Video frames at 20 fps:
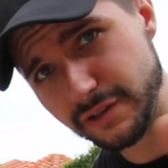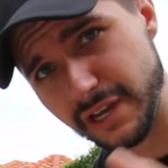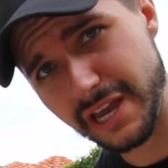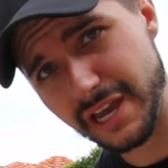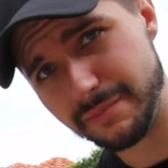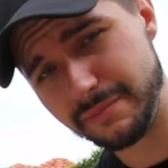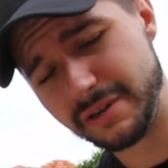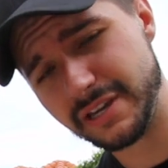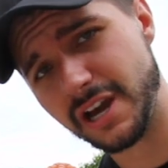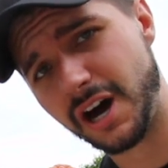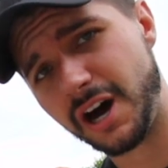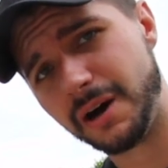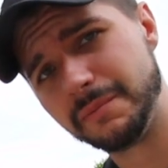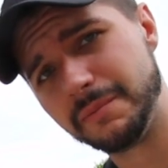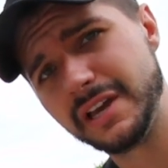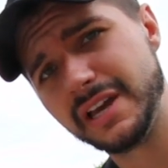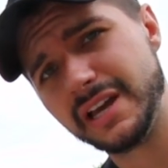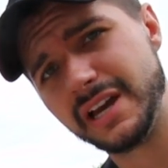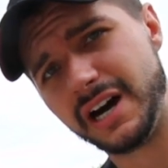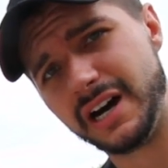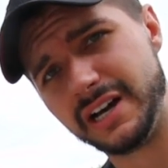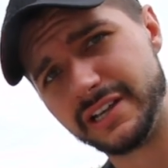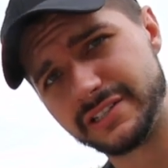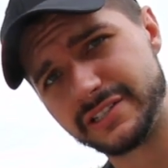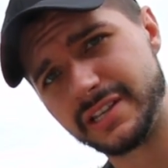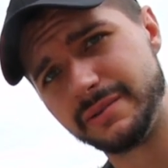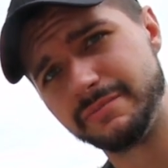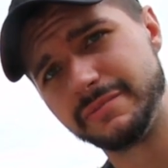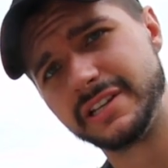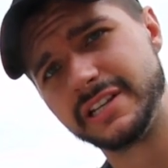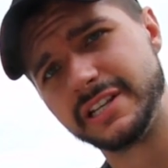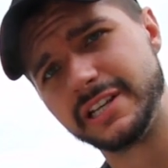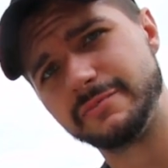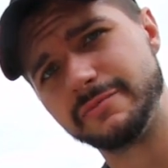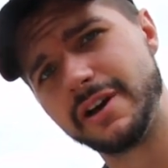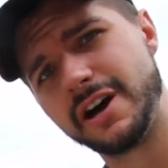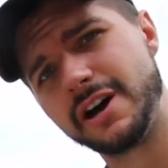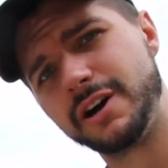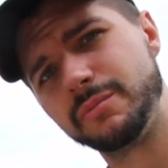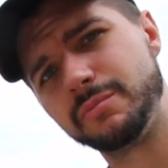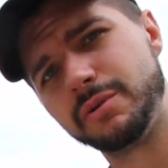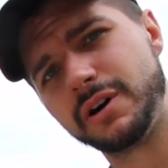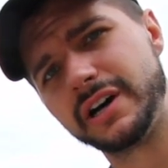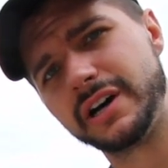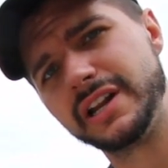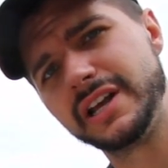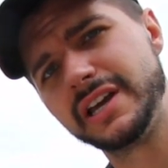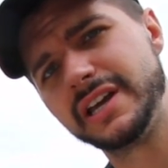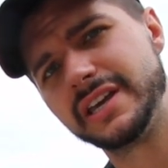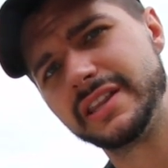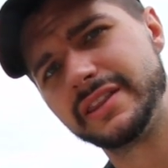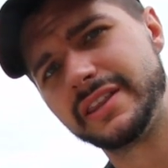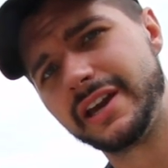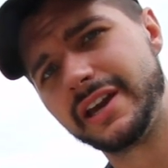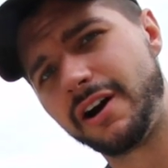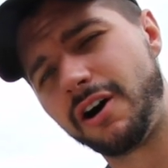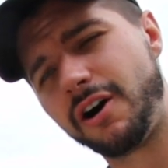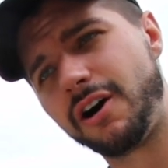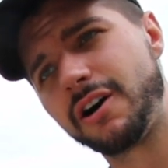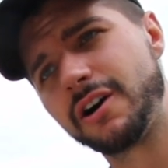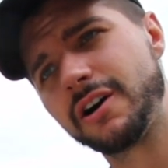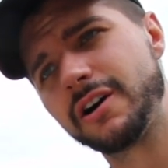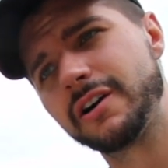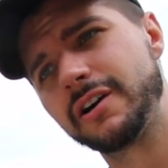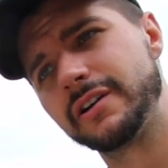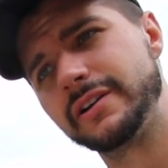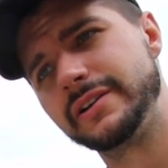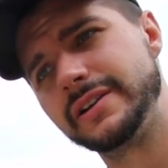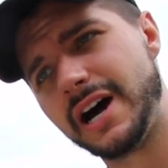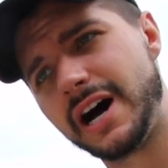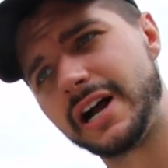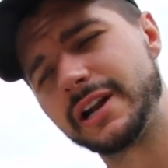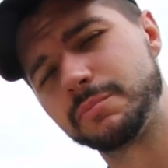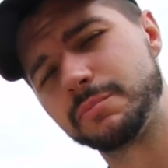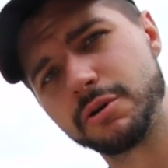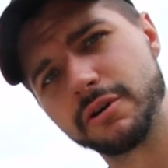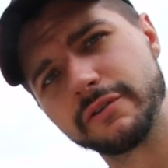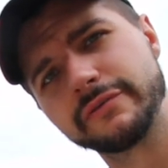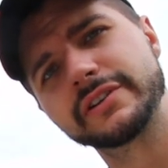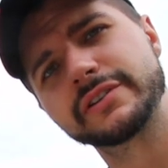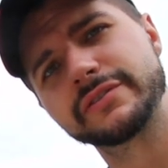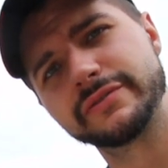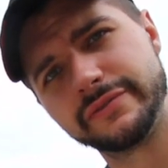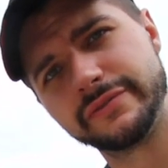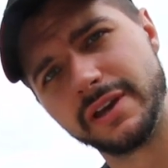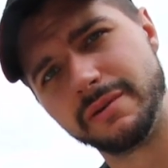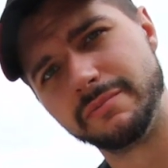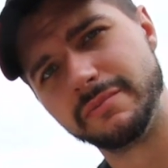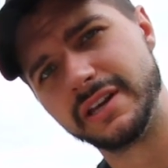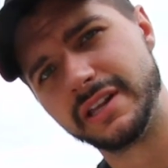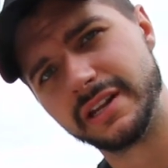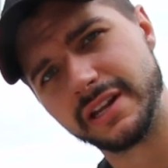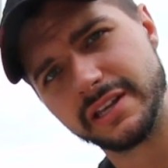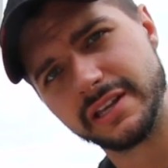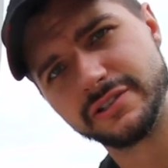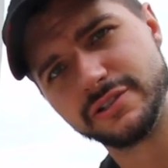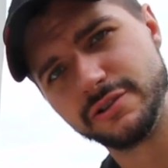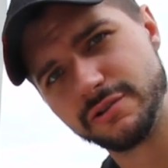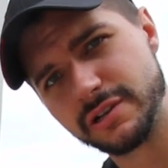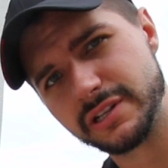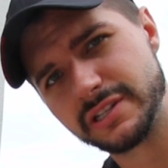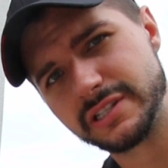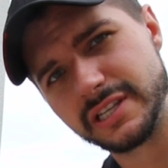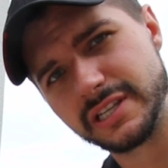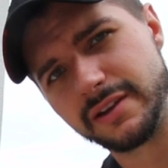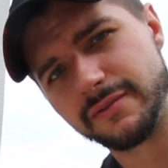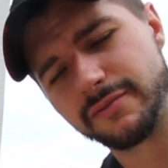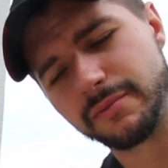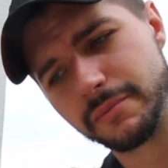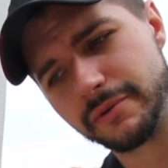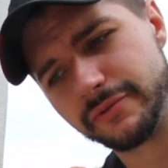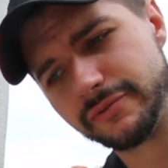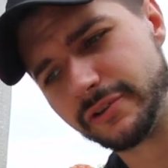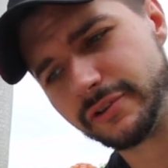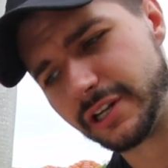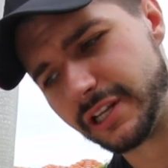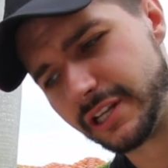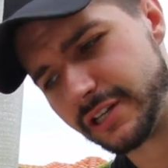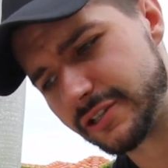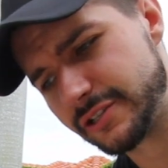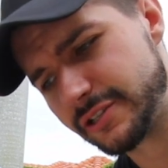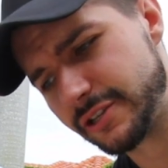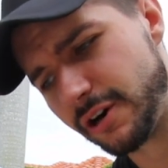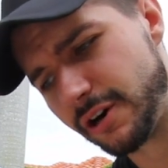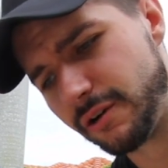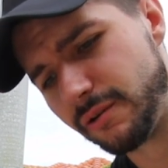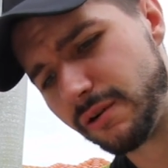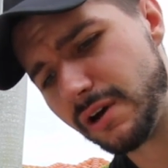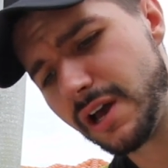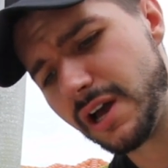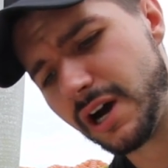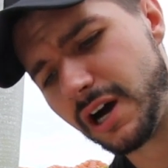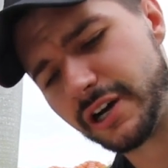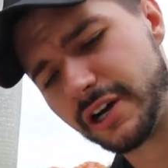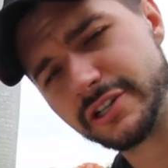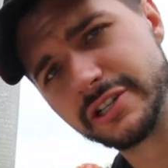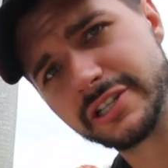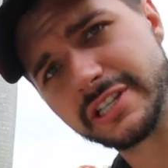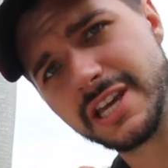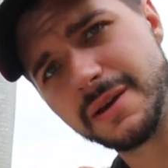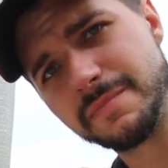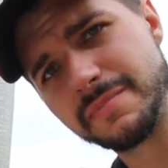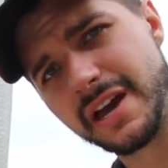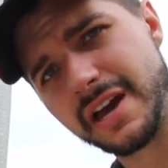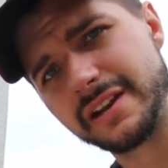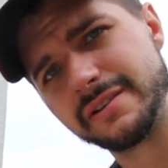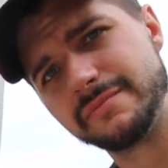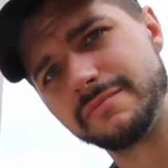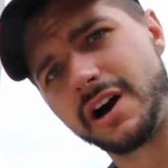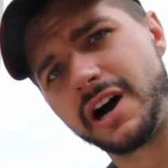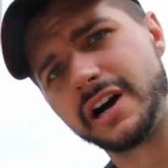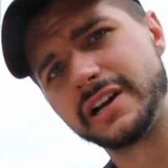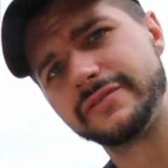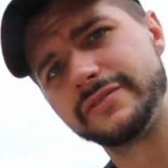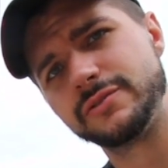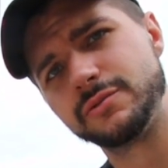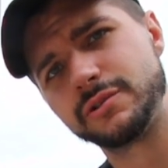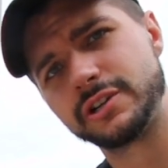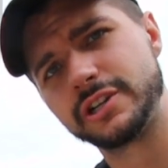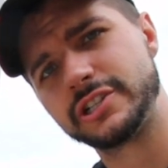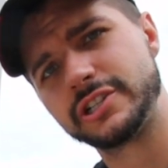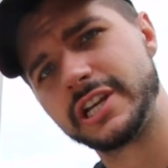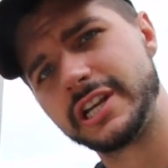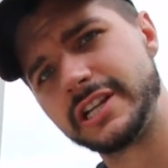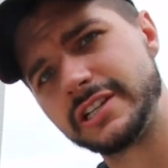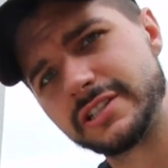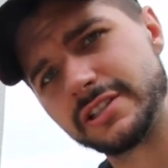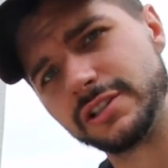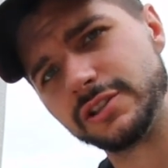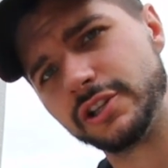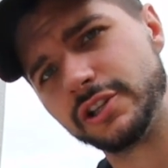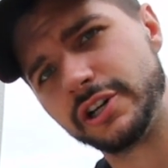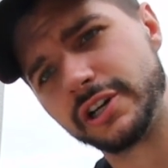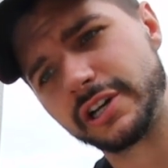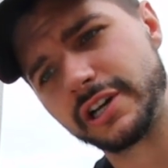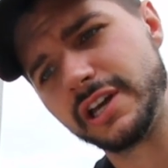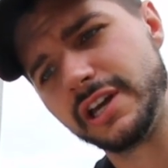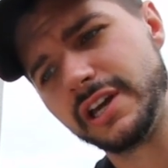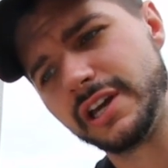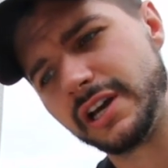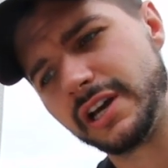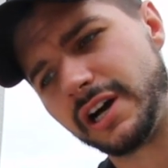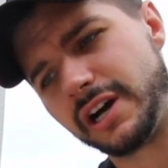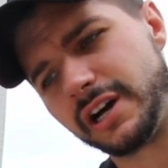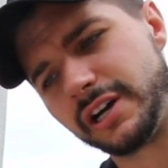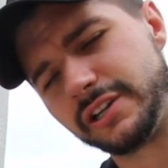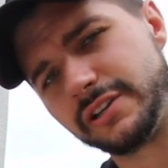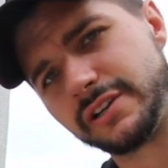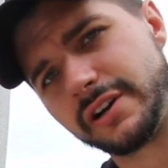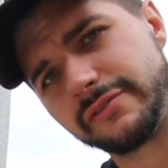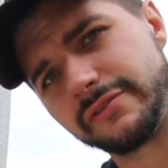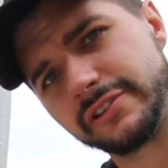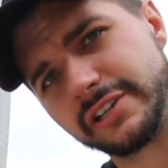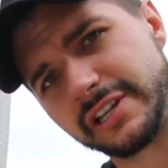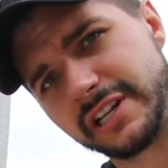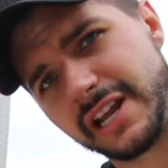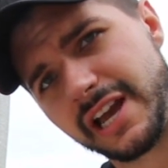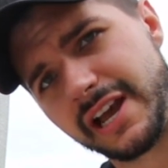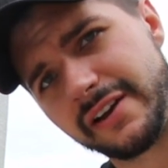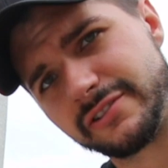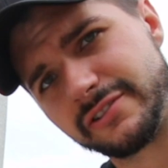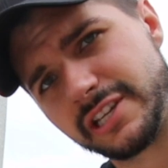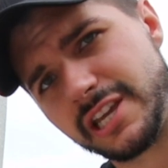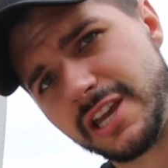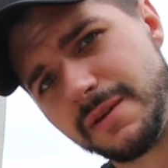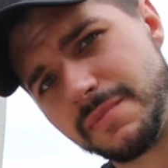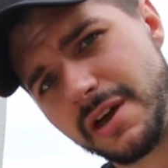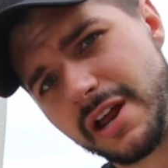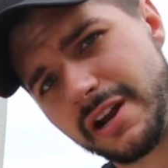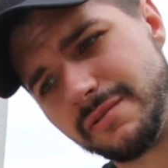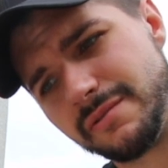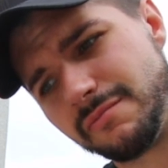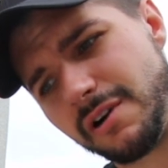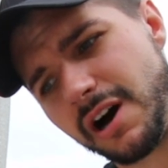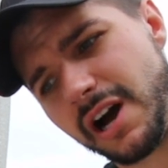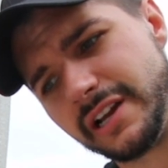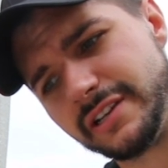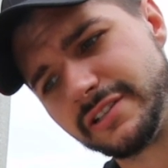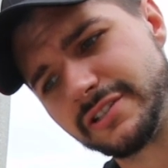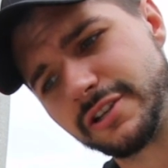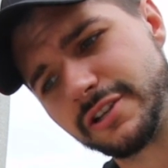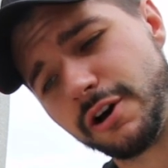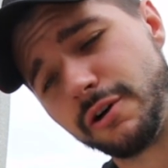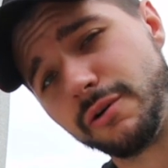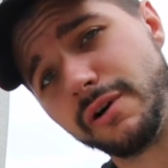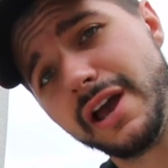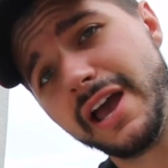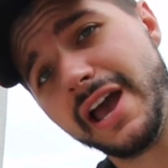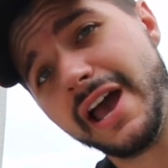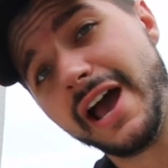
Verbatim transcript: hit me up, send me an email, but they are not a perfect fitment, as you could see from the footage. So just keep that in mind if you want to change the look. You're definitely going to have to keep that in mind. So